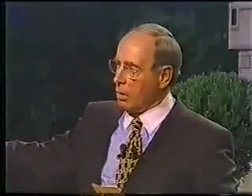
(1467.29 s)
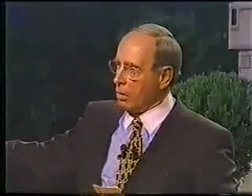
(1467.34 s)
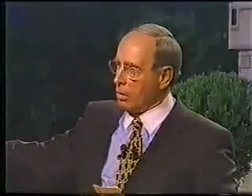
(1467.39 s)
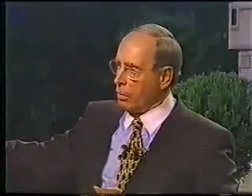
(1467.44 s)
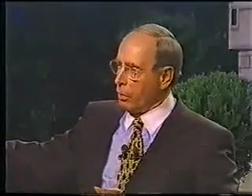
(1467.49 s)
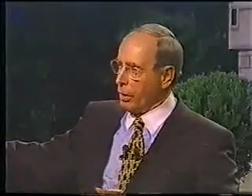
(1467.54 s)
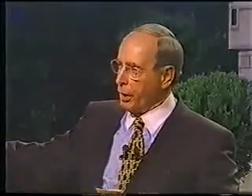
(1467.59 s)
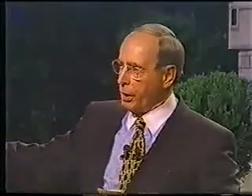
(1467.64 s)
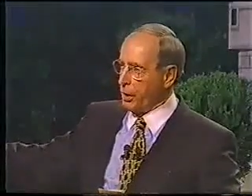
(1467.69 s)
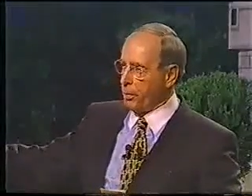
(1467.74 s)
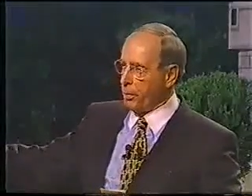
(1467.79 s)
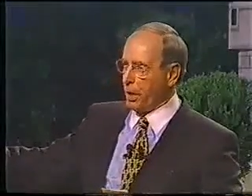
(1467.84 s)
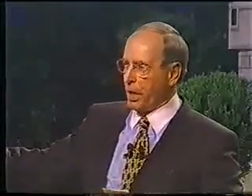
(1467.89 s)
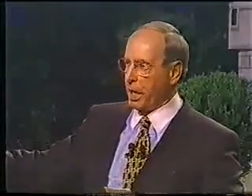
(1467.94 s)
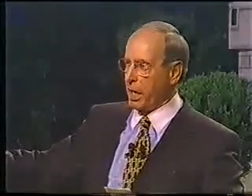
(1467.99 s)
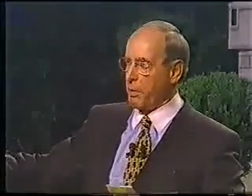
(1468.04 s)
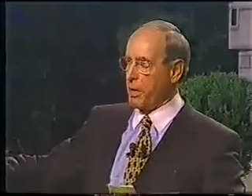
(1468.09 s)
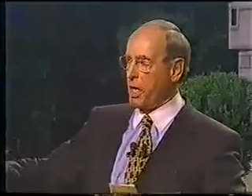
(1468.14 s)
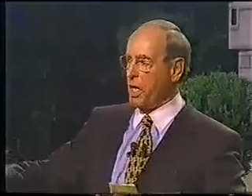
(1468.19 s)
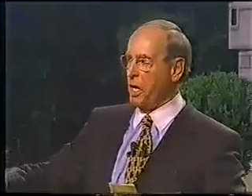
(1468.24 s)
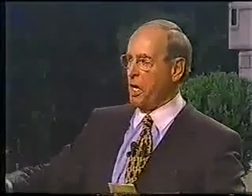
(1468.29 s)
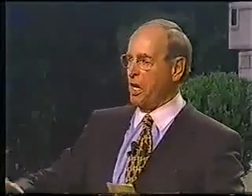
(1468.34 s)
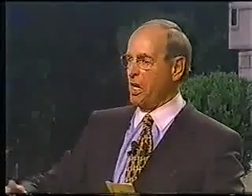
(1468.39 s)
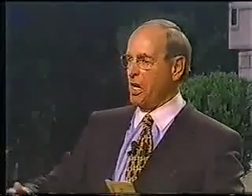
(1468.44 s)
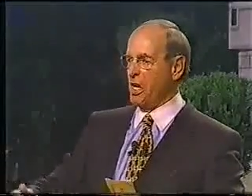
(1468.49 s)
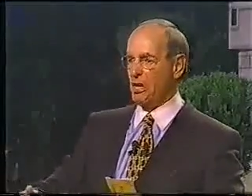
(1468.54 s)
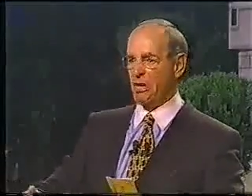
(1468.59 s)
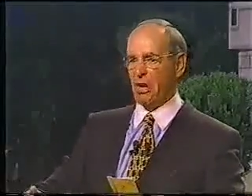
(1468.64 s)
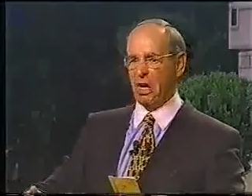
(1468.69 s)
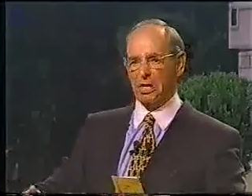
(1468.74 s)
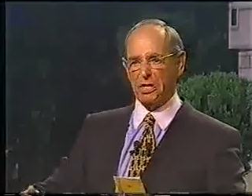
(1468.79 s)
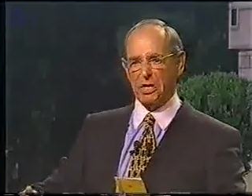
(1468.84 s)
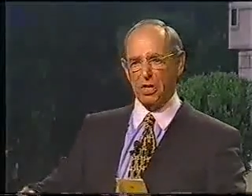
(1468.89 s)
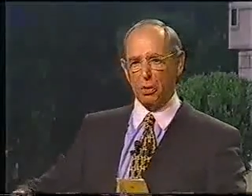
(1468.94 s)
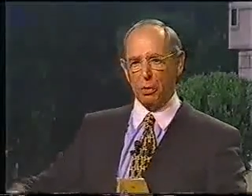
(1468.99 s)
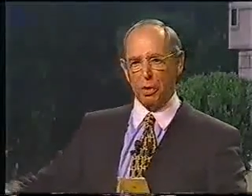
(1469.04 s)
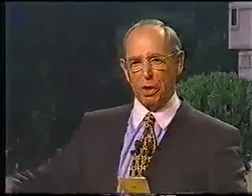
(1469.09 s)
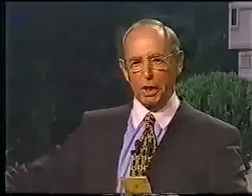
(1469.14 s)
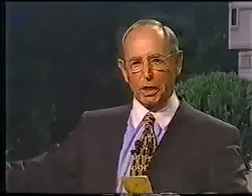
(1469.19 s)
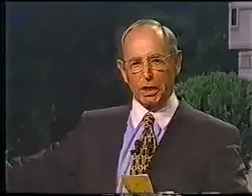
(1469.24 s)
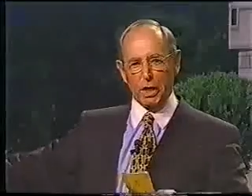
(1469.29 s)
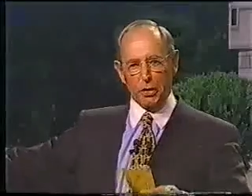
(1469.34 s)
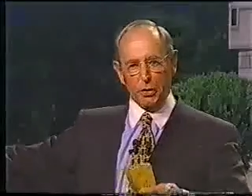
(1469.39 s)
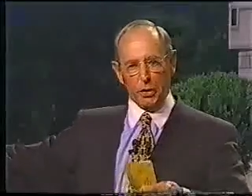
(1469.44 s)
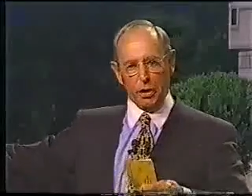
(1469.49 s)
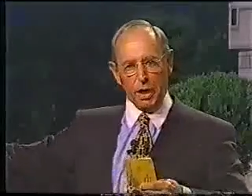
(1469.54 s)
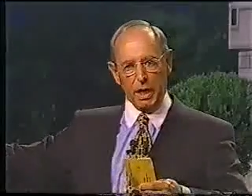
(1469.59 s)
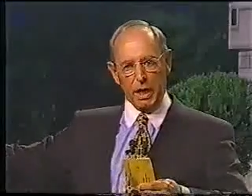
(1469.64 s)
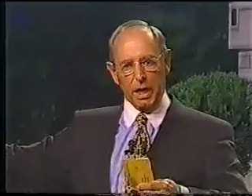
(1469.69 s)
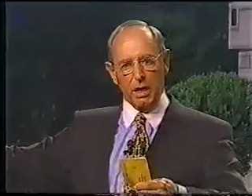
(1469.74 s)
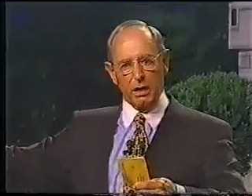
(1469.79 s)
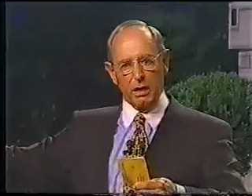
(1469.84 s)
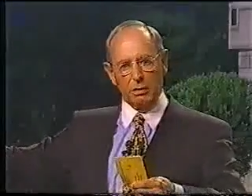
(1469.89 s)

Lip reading: We can bring him in under us so we get another leg.